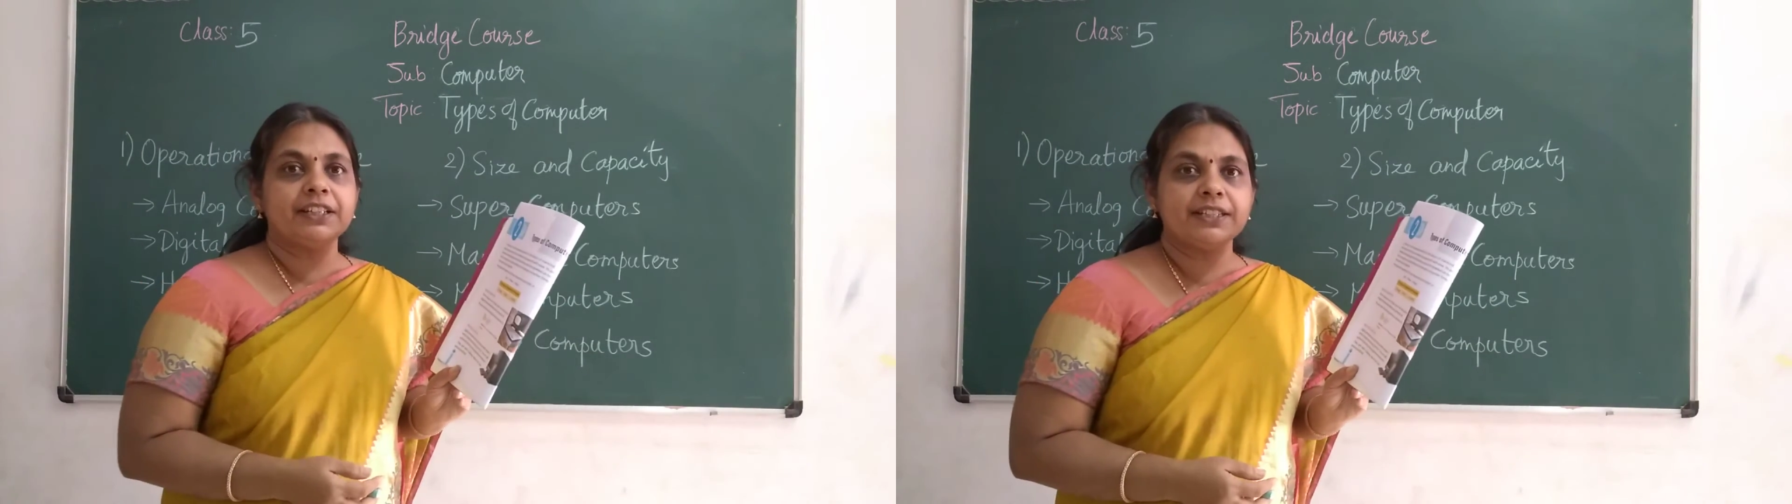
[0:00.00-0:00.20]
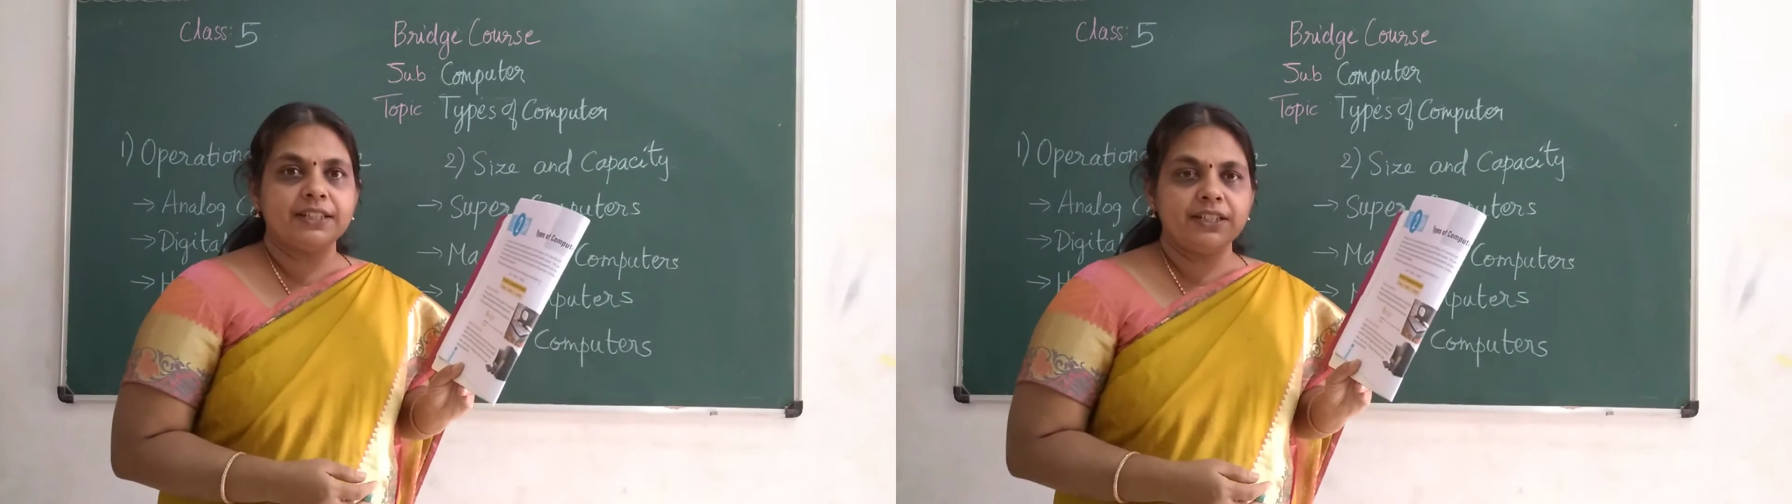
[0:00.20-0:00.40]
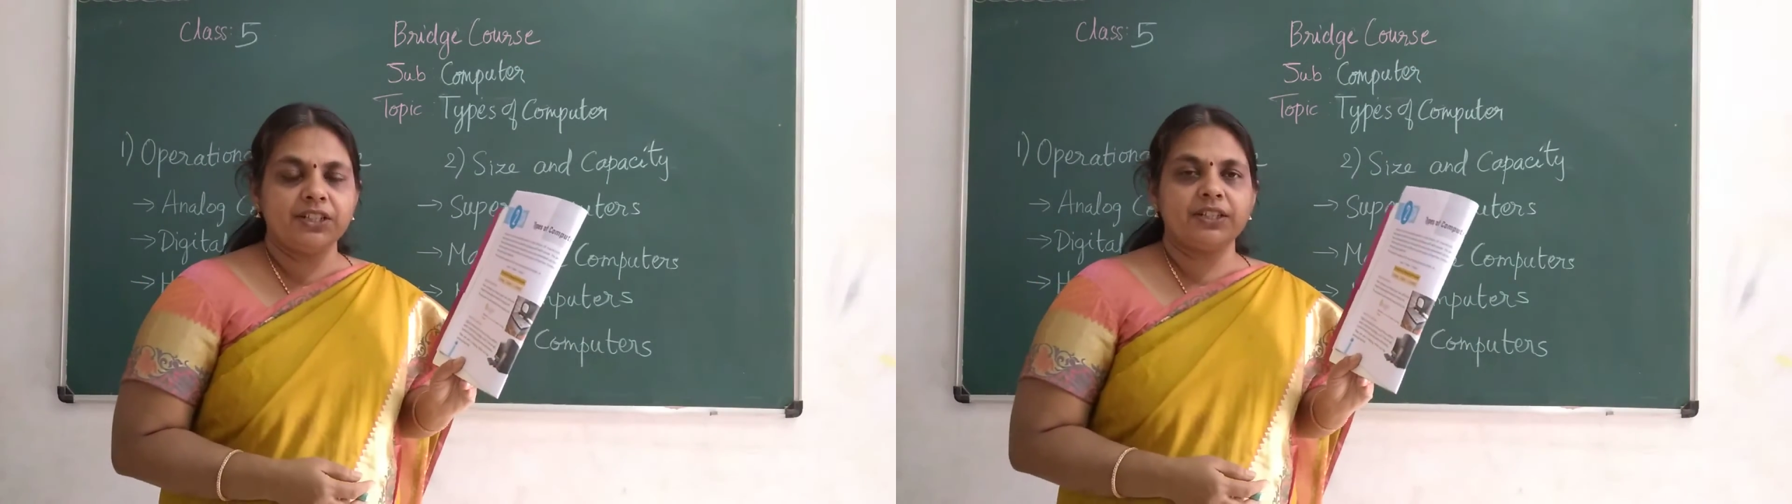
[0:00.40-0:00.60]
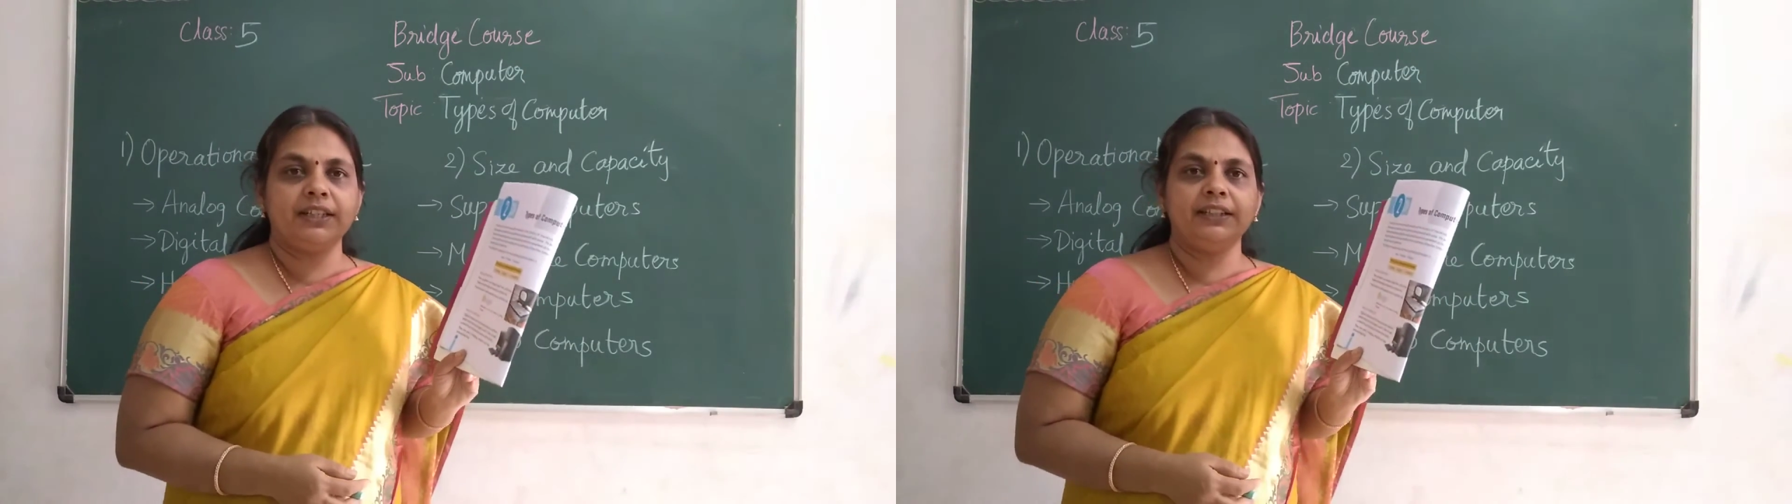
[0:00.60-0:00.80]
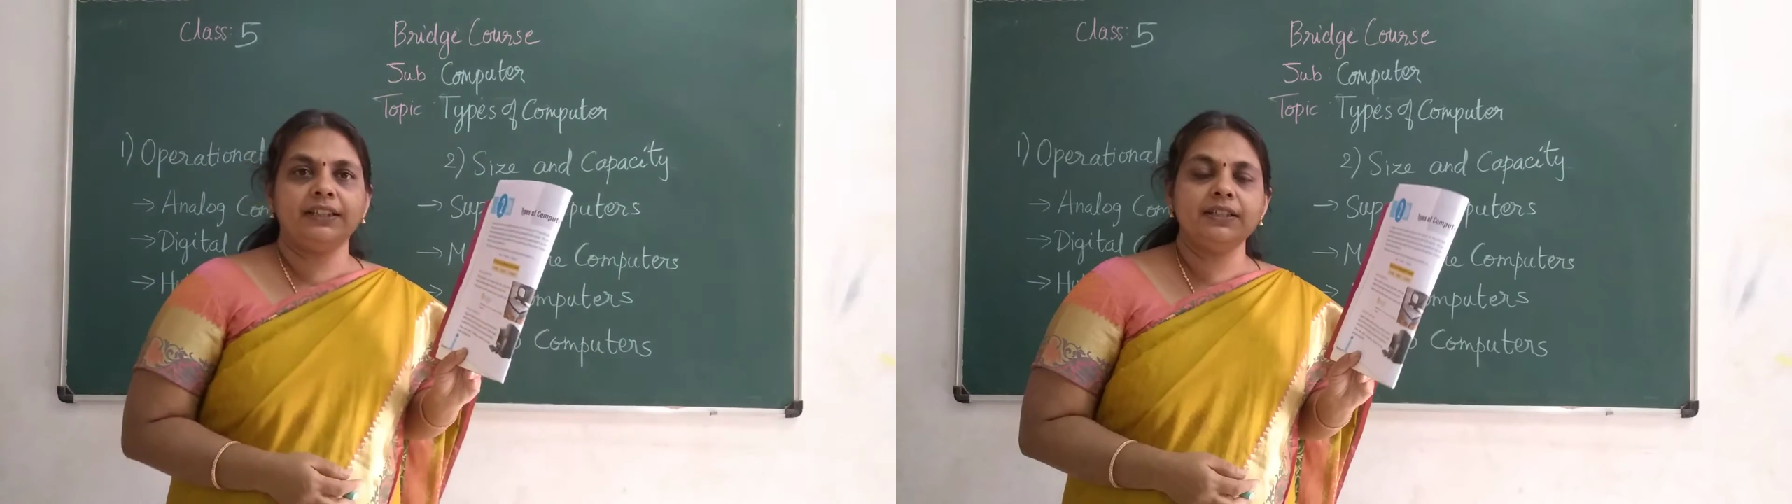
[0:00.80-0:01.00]
research
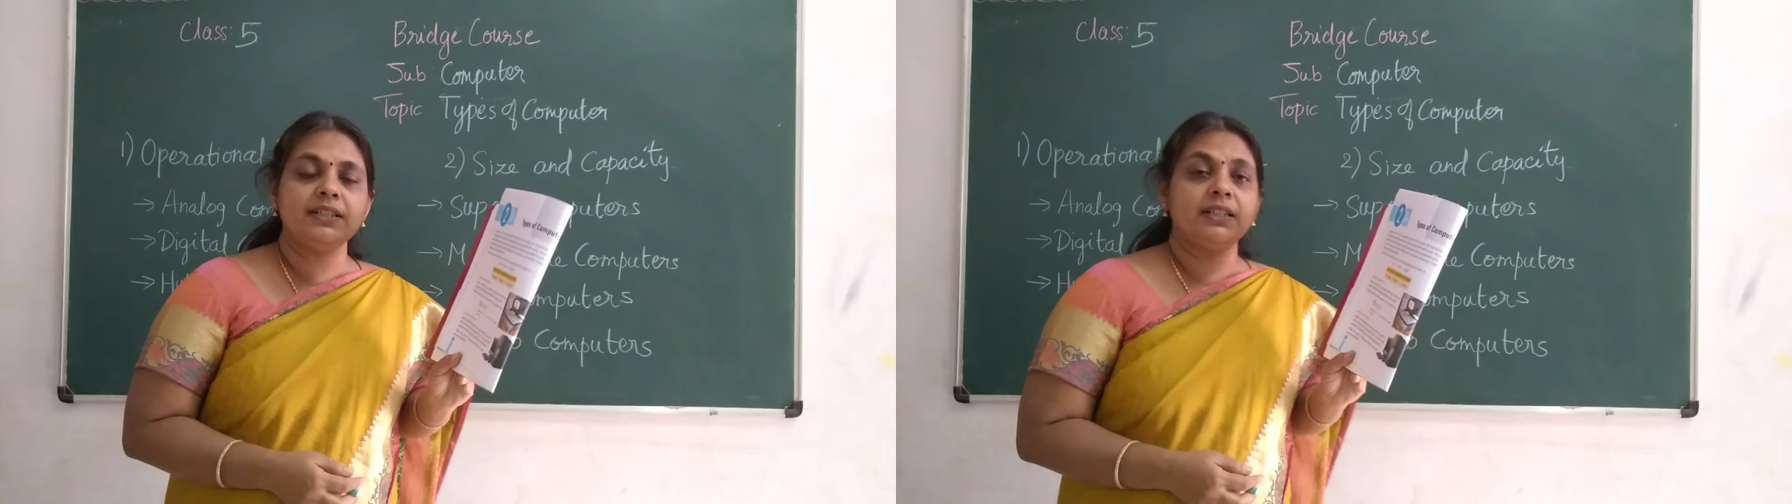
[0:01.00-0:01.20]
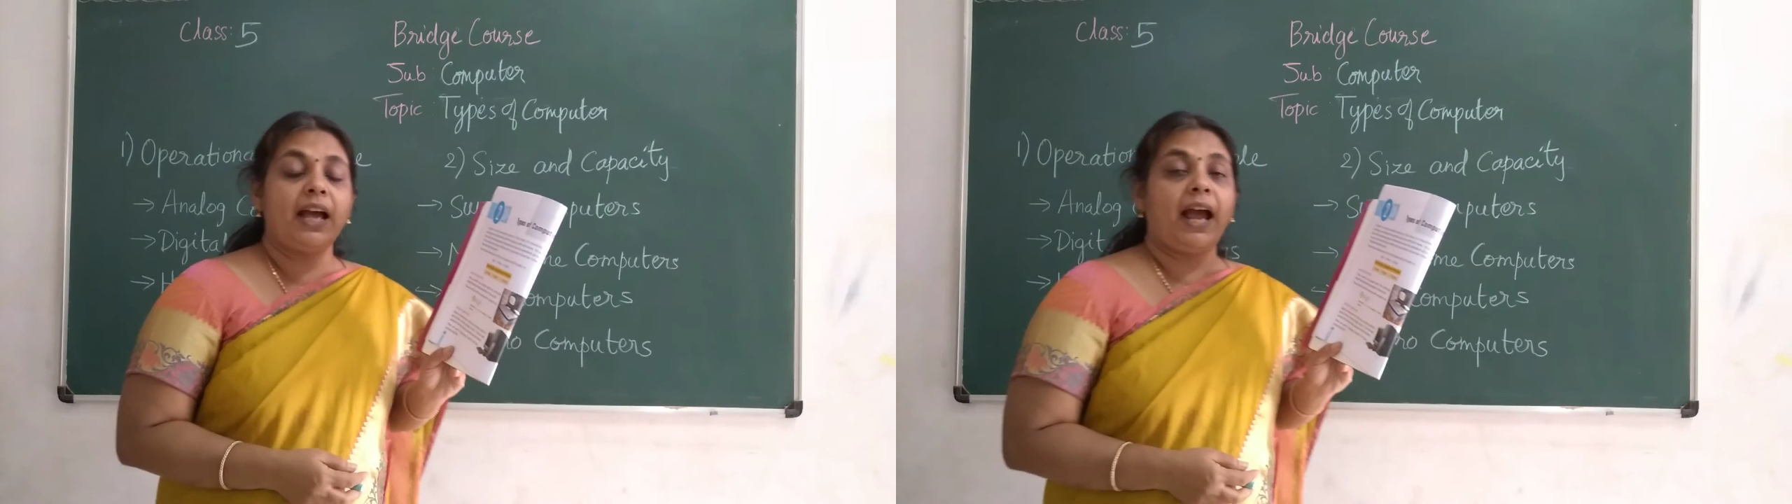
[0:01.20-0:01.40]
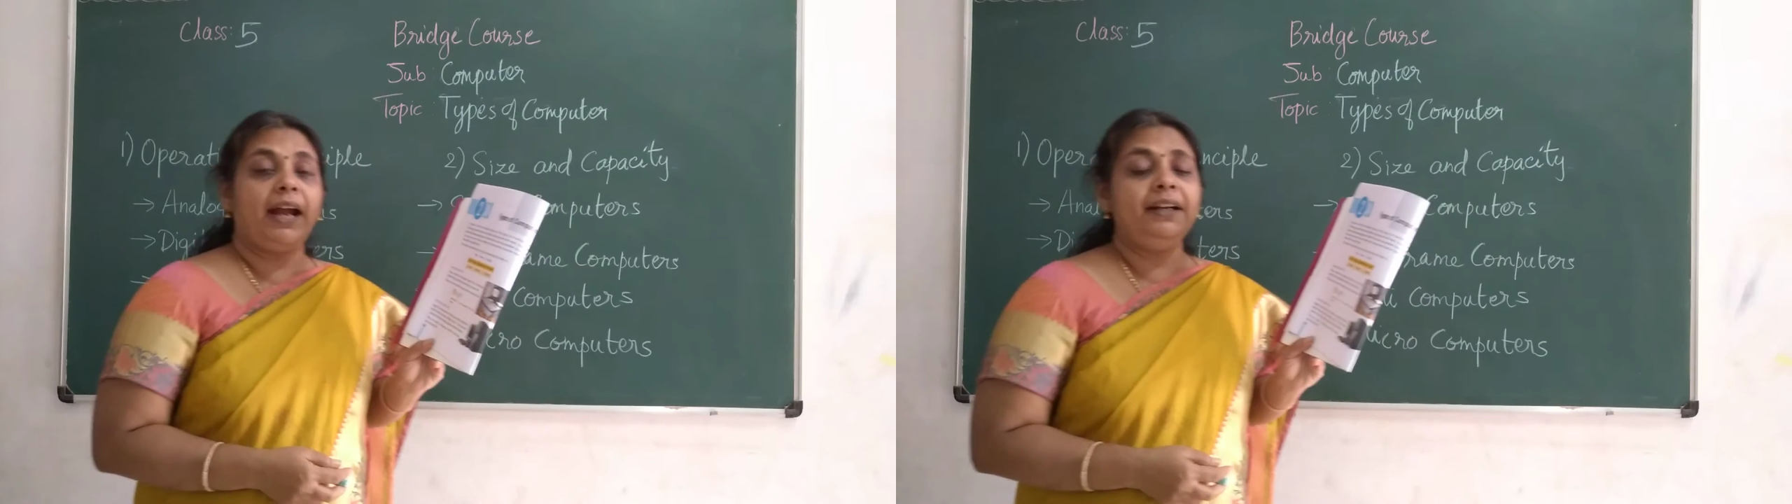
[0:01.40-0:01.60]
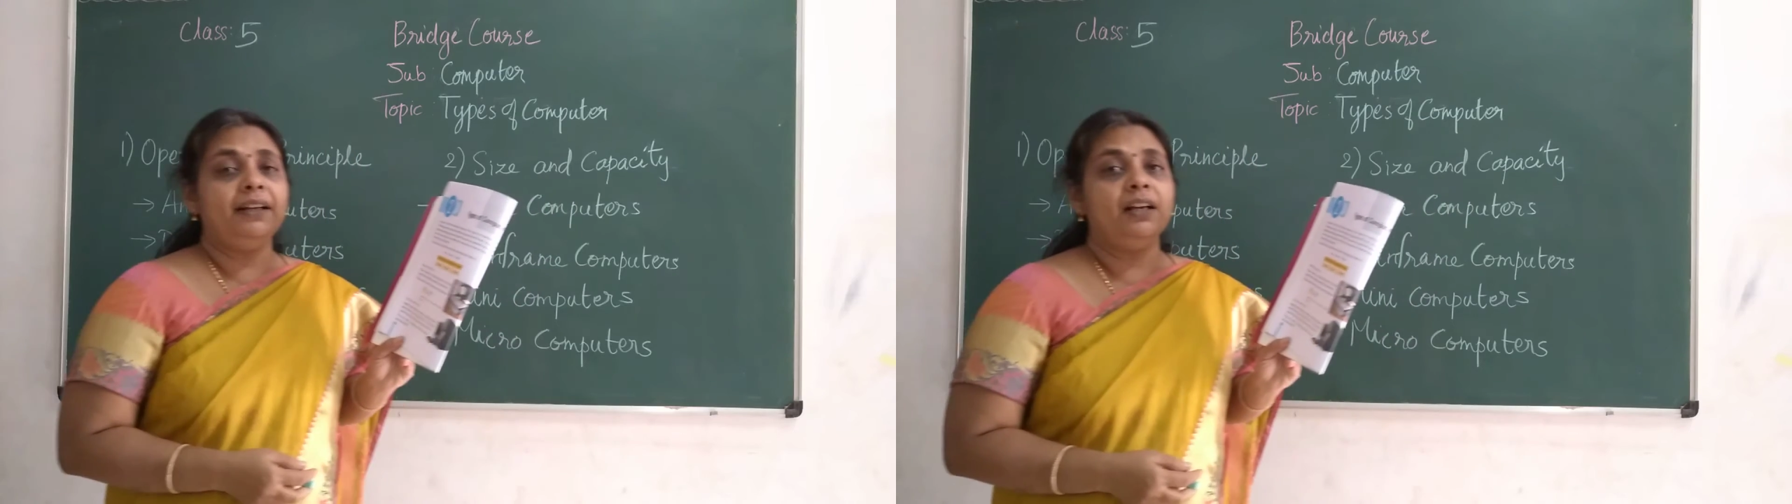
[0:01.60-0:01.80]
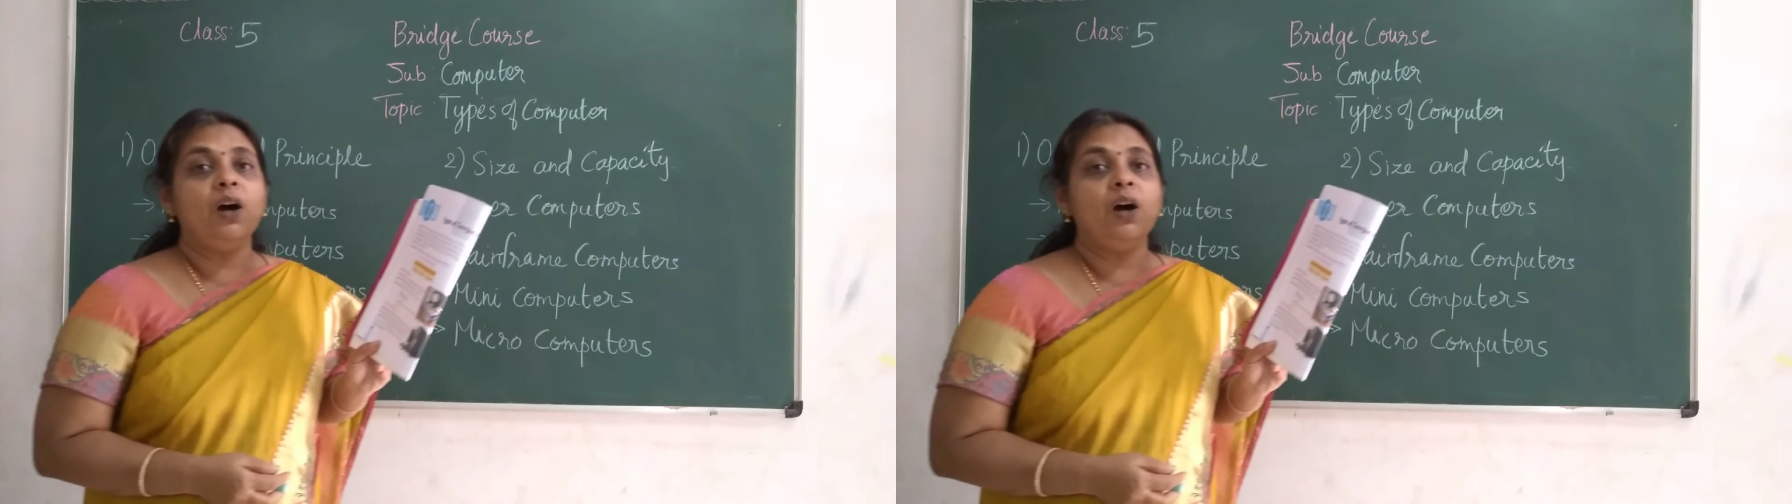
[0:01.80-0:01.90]
centers and